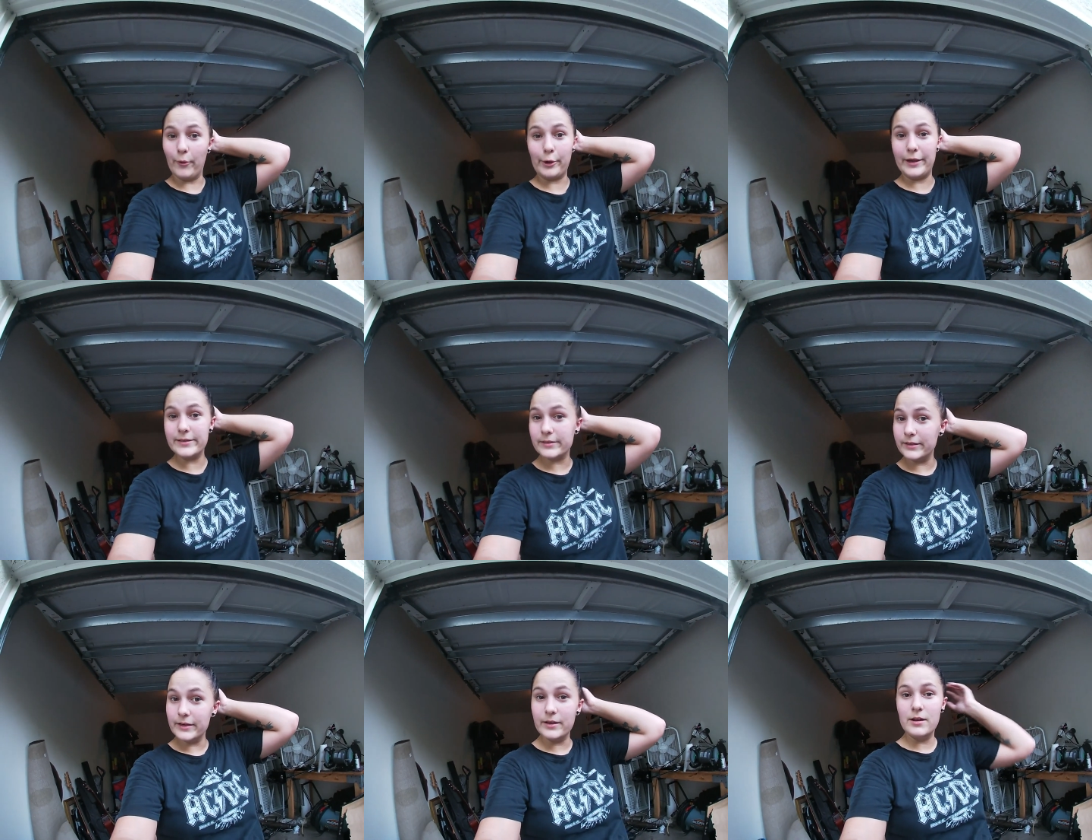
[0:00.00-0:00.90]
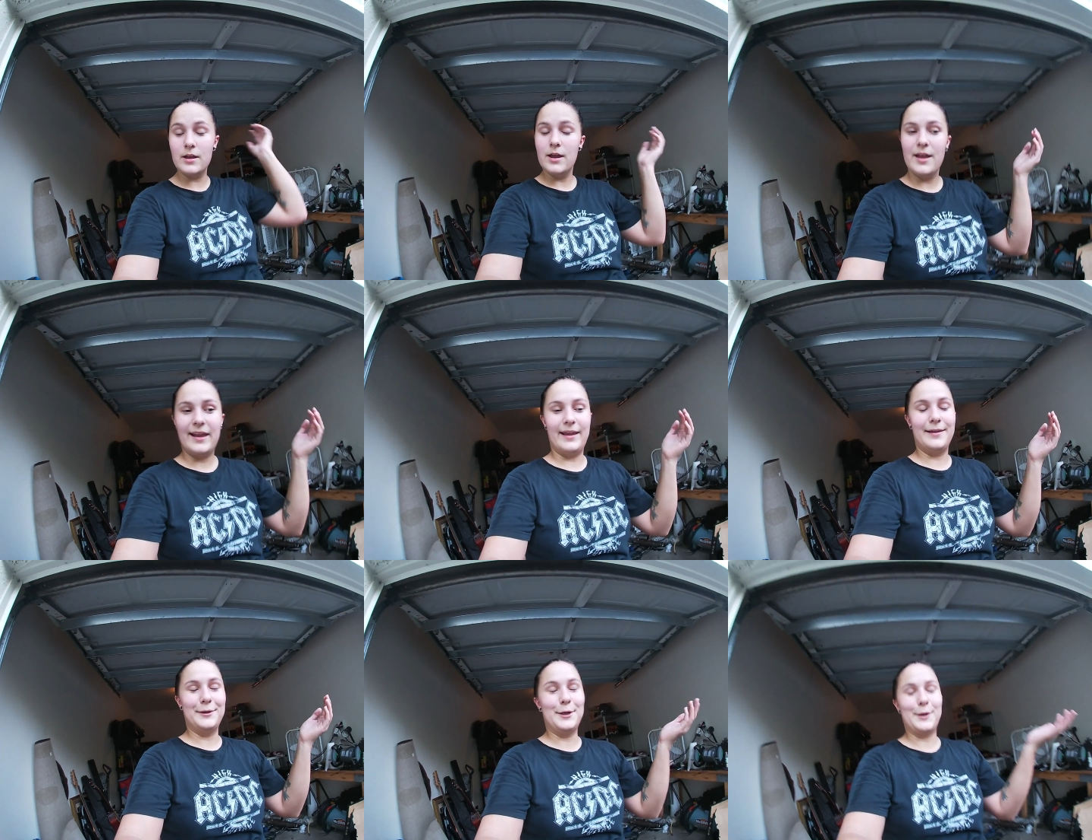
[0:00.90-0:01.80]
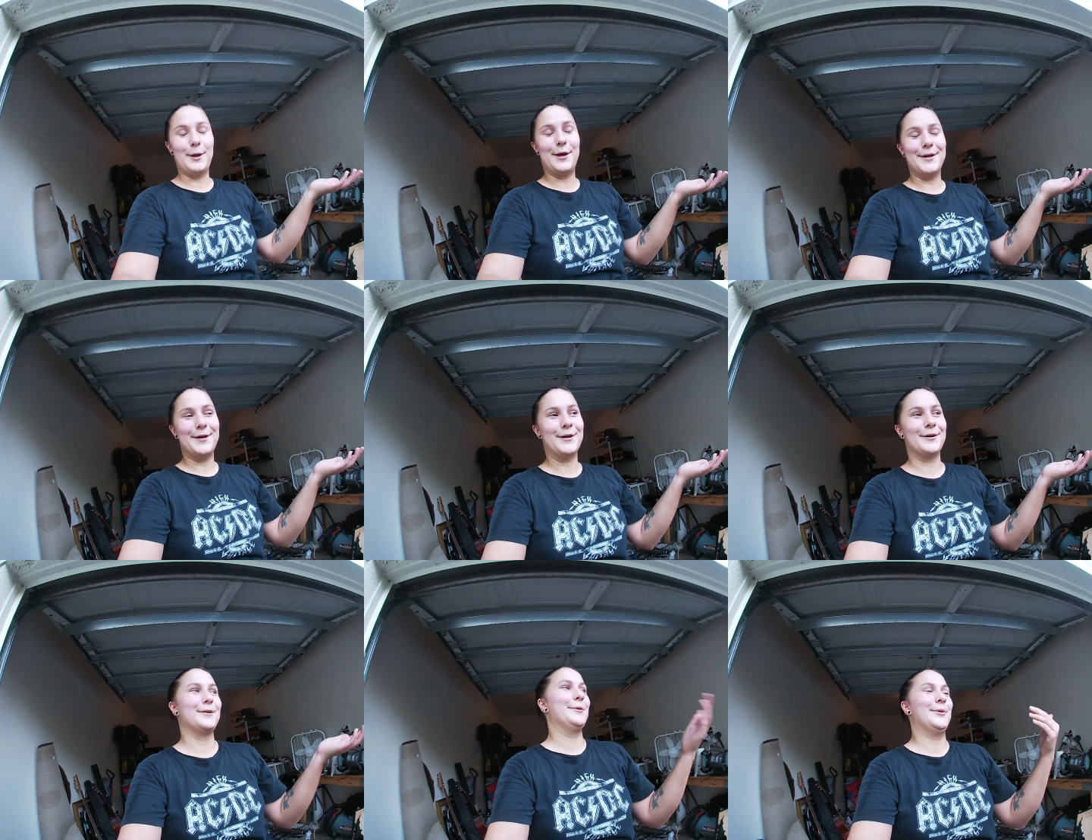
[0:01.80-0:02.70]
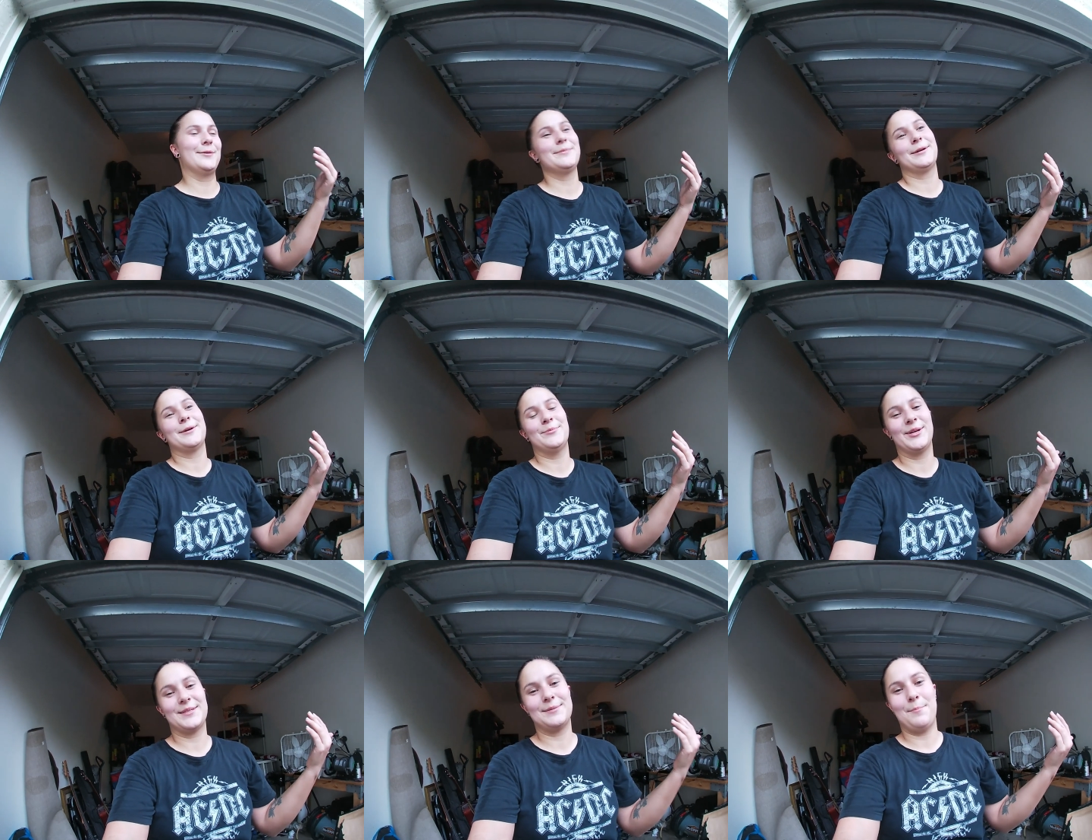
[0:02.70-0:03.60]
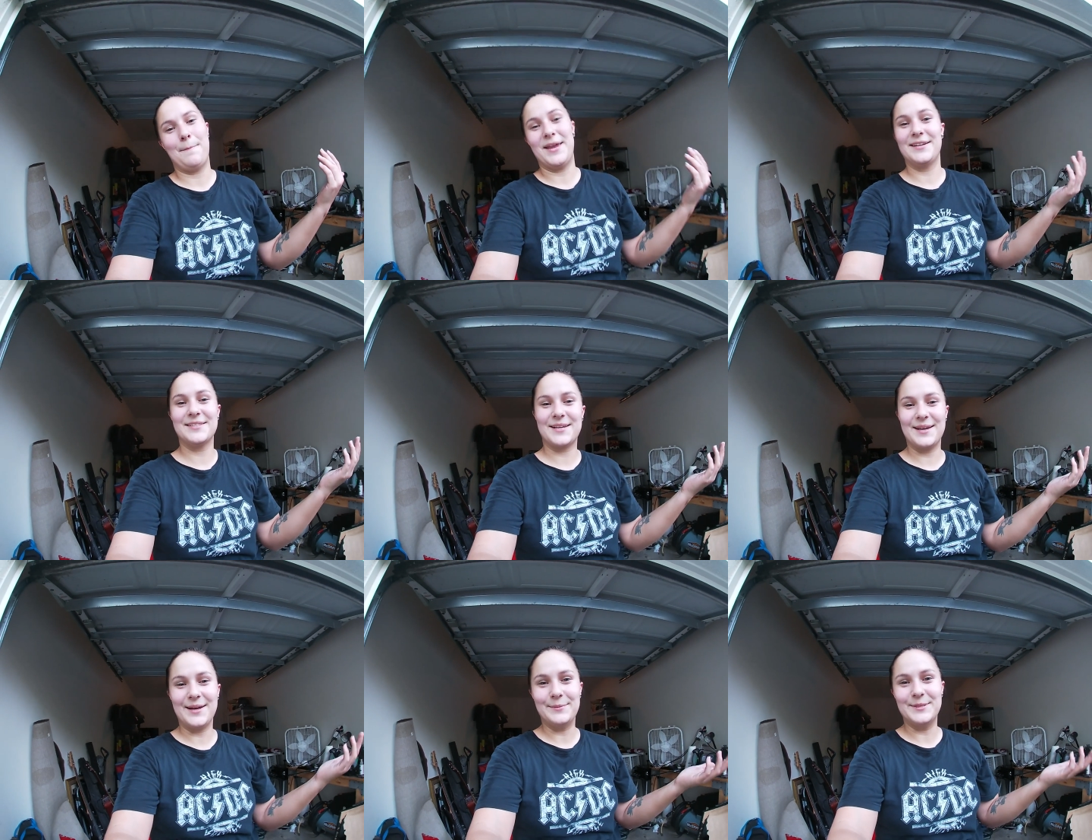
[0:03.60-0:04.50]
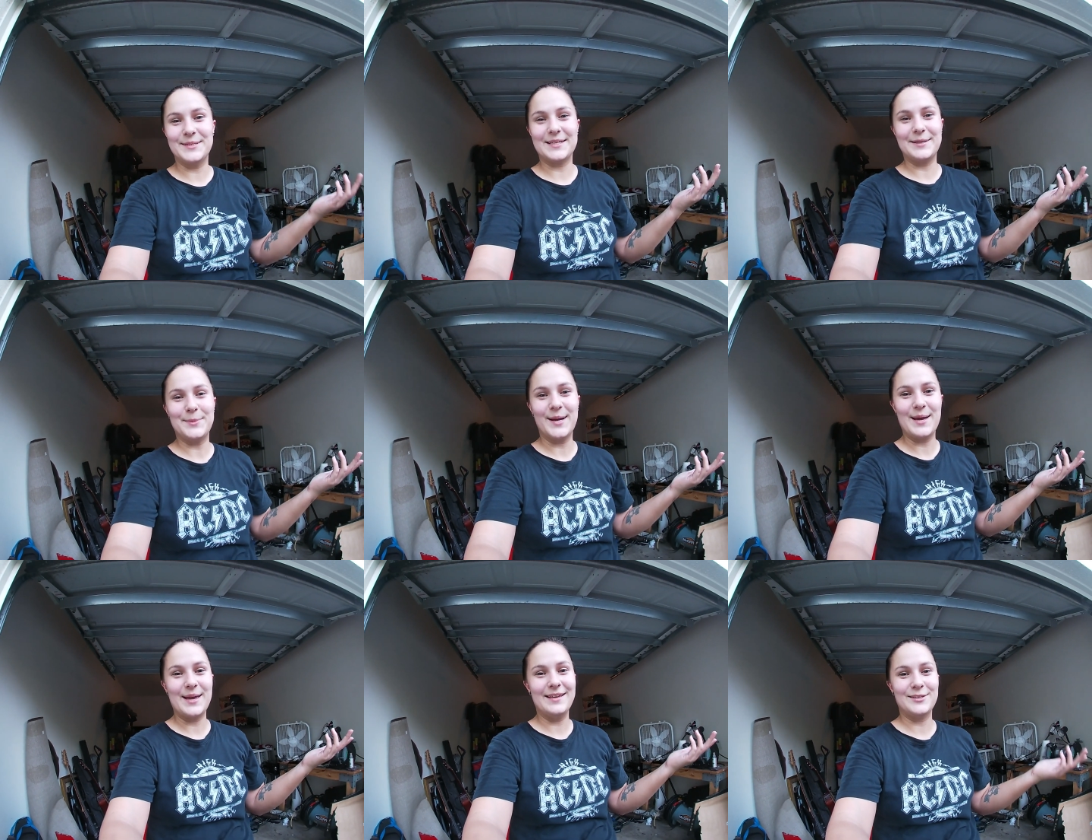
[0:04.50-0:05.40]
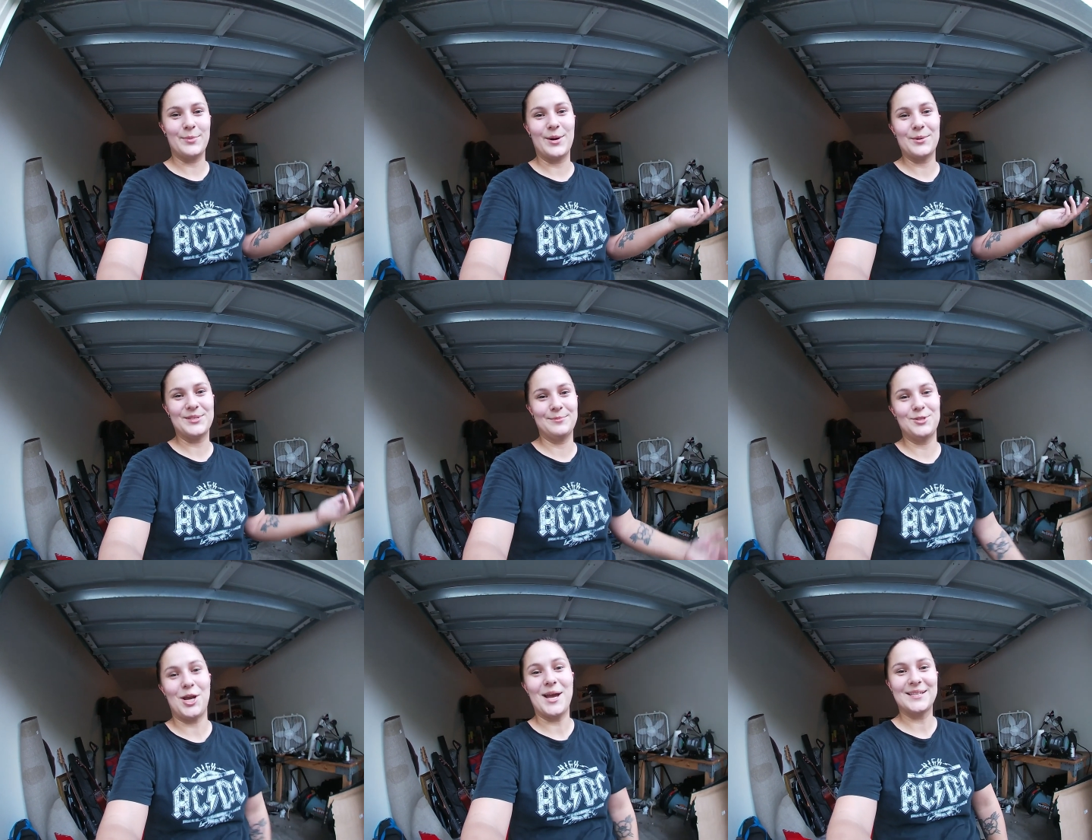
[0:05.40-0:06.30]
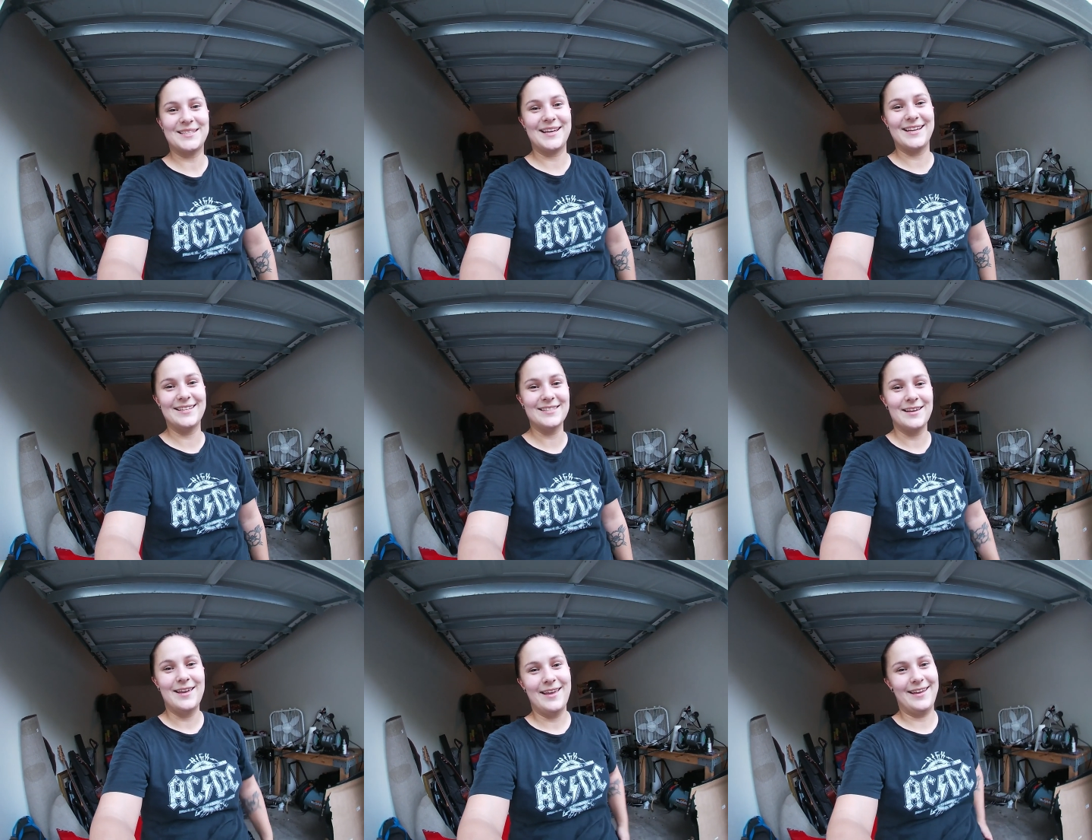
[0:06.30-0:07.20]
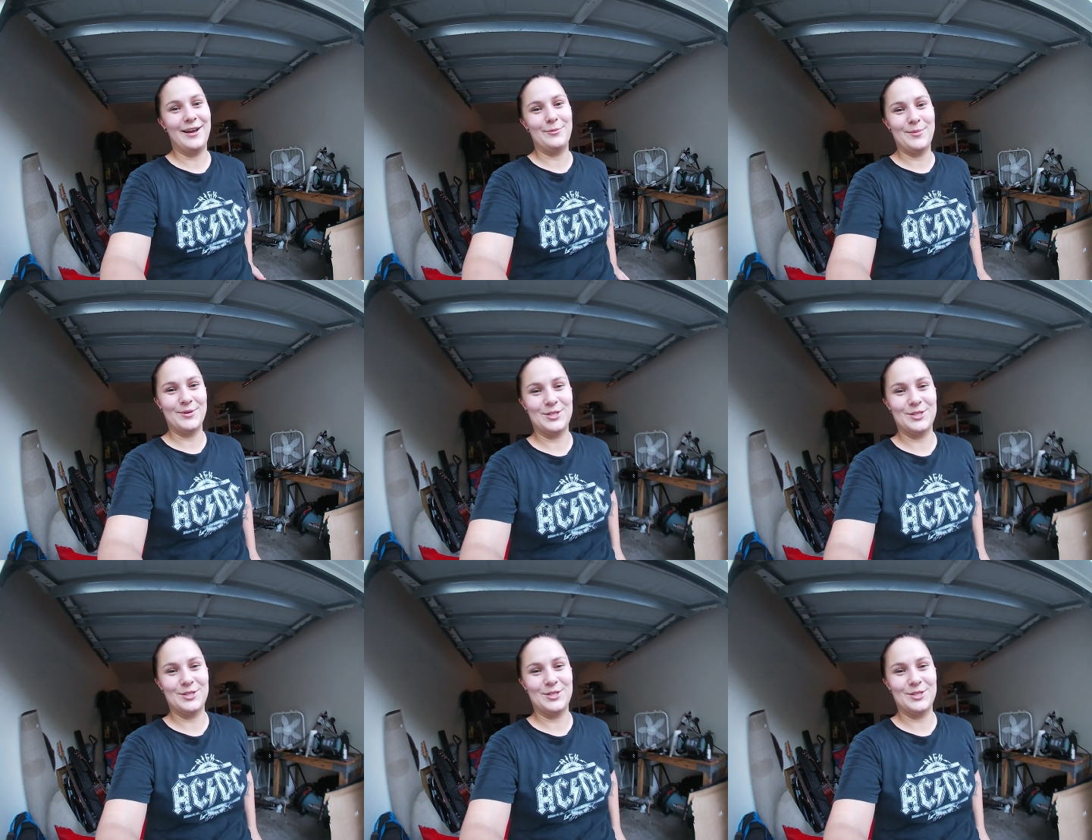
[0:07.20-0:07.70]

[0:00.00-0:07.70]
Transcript: or nicely. And our apartment complex maintenance guy happened to stop by to borrow some jack stands and help me